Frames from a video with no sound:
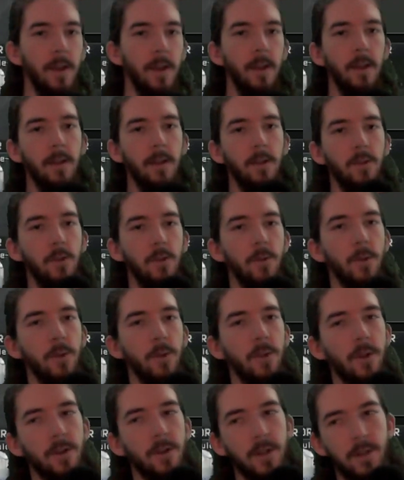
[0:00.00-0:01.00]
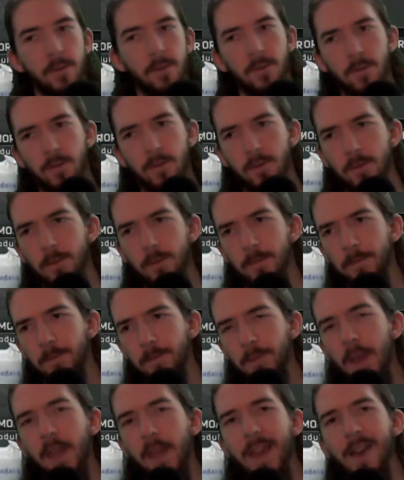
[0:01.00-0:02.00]
So start to
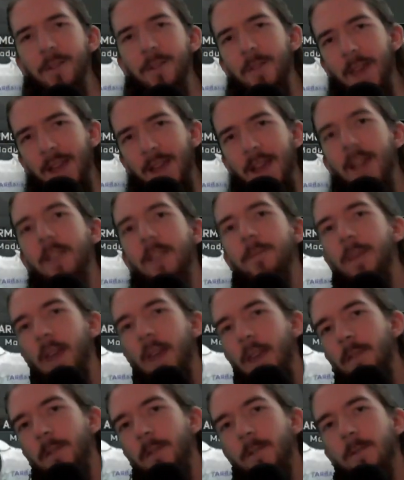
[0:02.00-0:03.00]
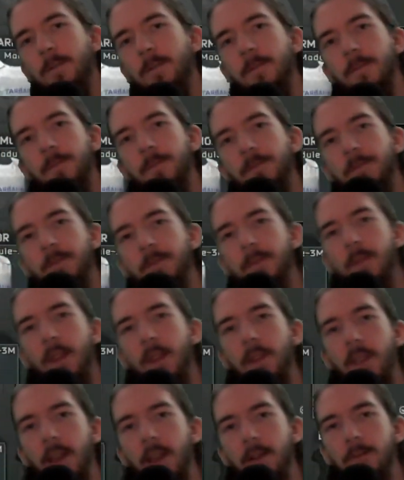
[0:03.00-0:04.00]
pick out that kind of behavior,
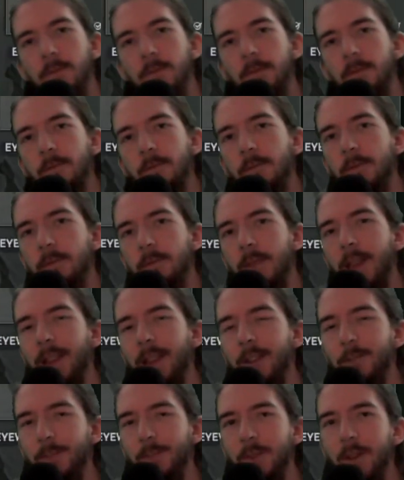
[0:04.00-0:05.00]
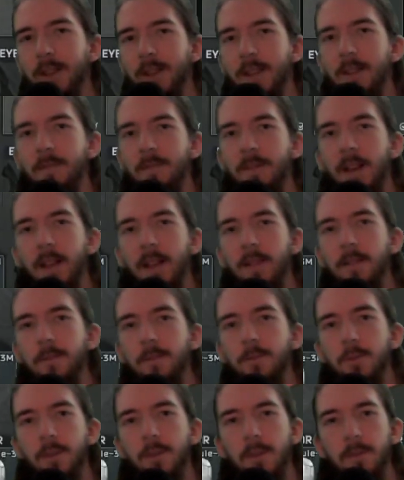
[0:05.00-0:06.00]
and that'll kind of help you identify a little
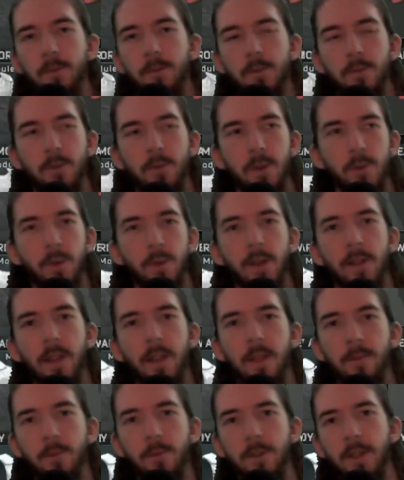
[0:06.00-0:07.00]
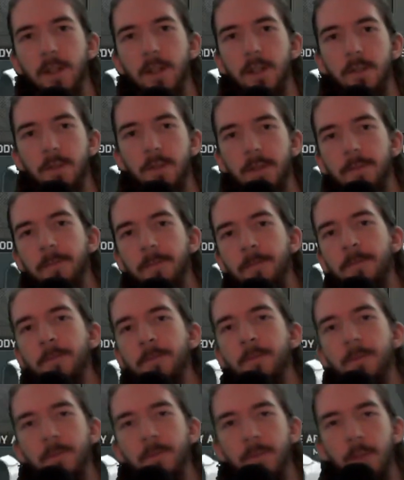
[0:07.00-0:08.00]
more quickly the more you do it,
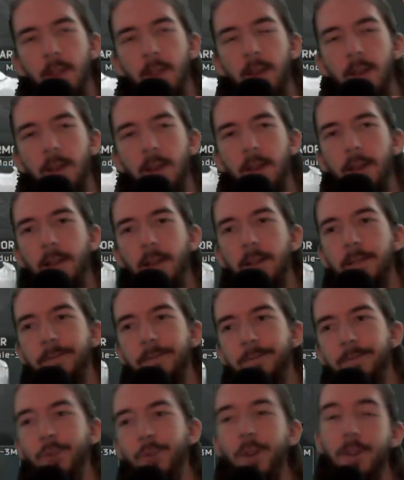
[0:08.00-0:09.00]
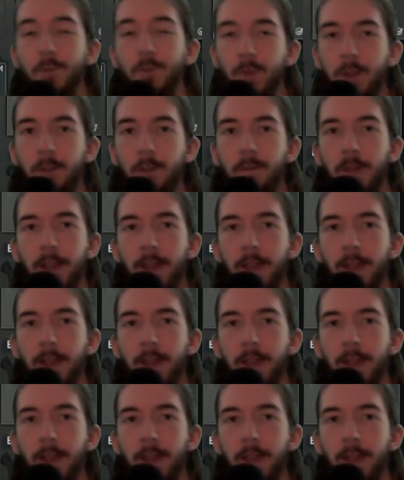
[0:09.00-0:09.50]
just what you're fighting